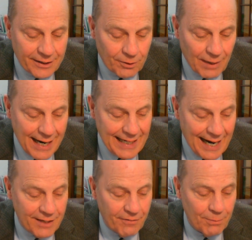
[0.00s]
at the right
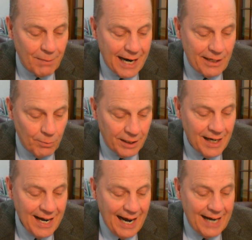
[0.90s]
hand of the Mighty One
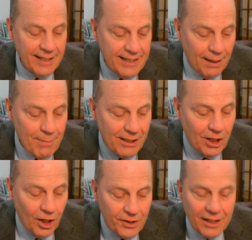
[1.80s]
and coming
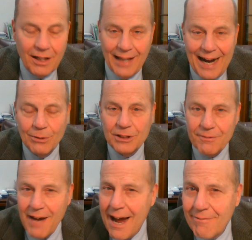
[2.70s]
on the clouds
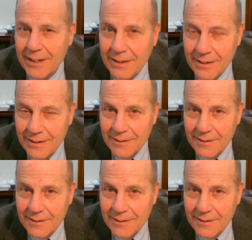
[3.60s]
of heaven.